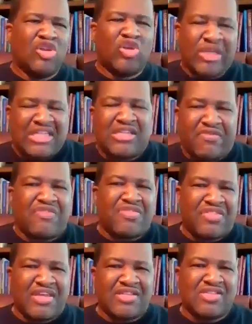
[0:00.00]
look at
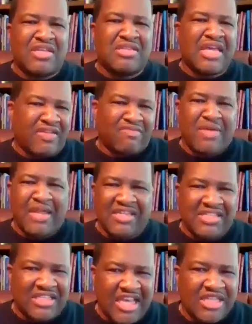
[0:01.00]
different things, and not
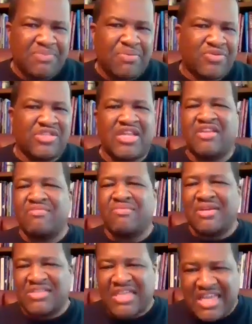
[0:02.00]
everybody's a text person, not
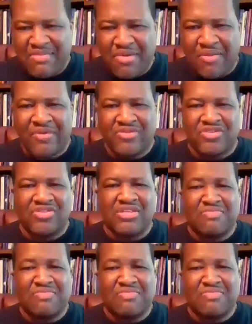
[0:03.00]
everybody's an email person.